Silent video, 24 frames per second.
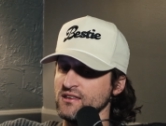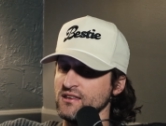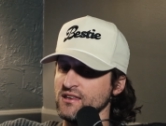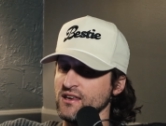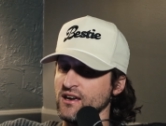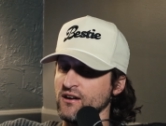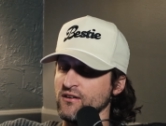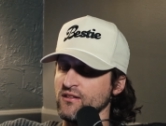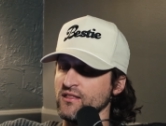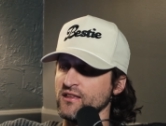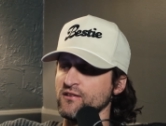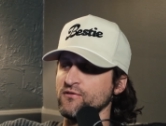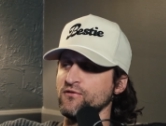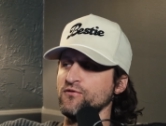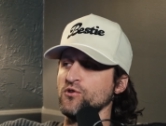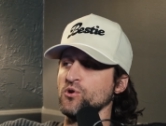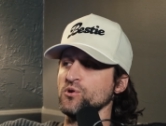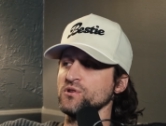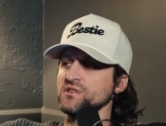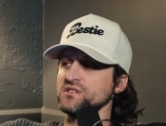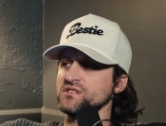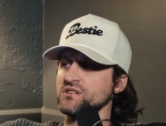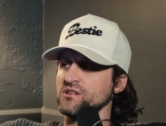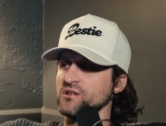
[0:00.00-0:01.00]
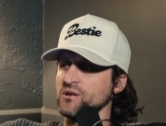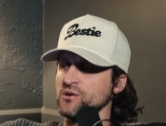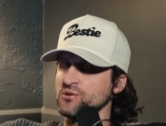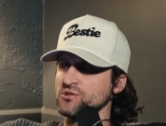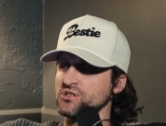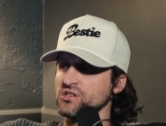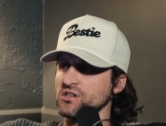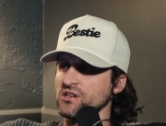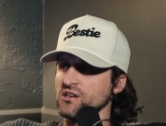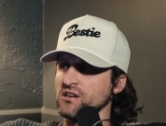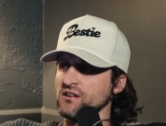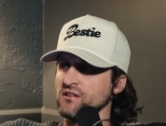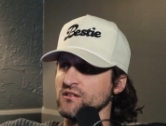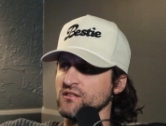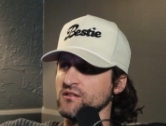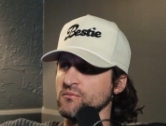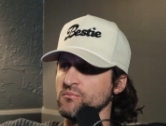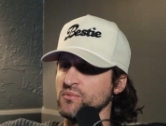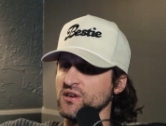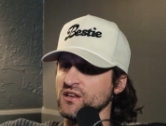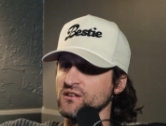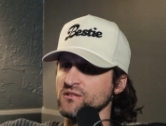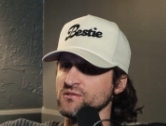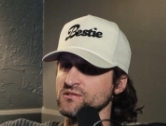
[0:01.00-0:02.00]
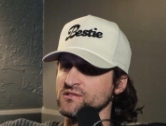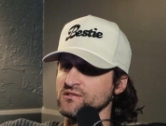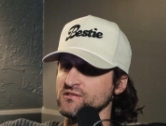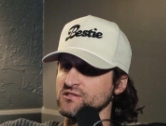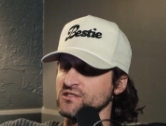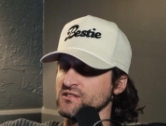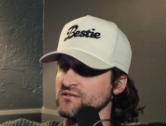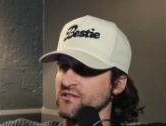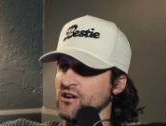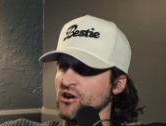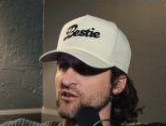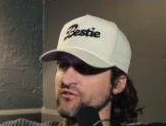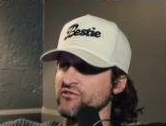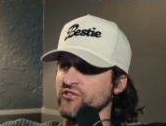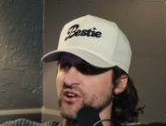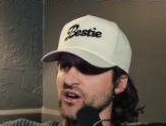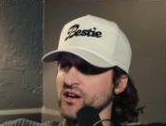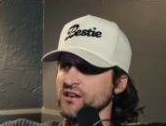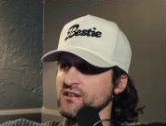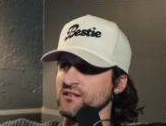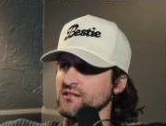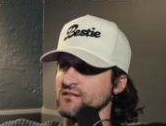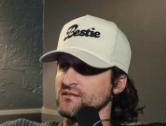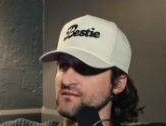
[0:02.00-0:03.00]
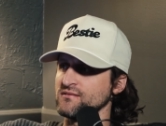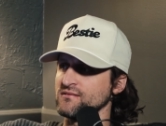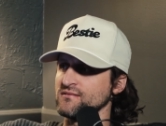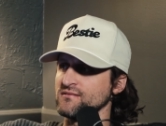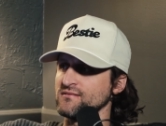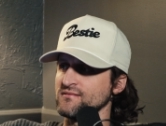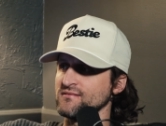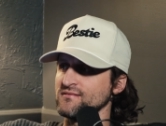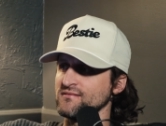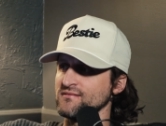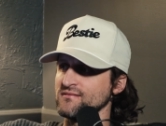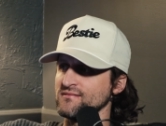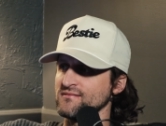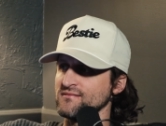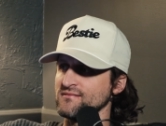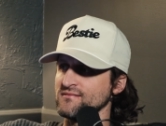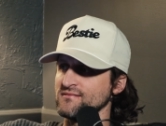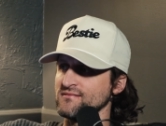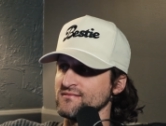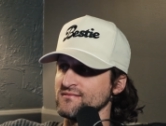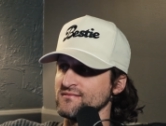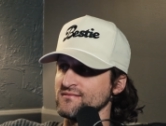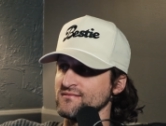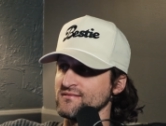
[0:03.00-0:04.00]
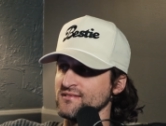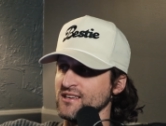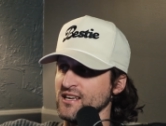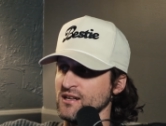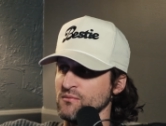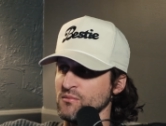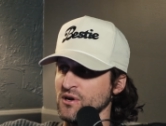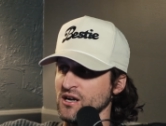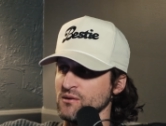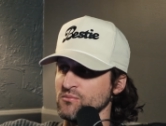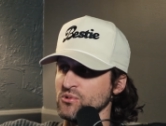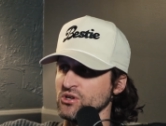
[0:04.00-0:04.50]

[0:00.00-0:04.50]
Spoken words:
Yeah, like, full disclosure, the Beatles are fine in my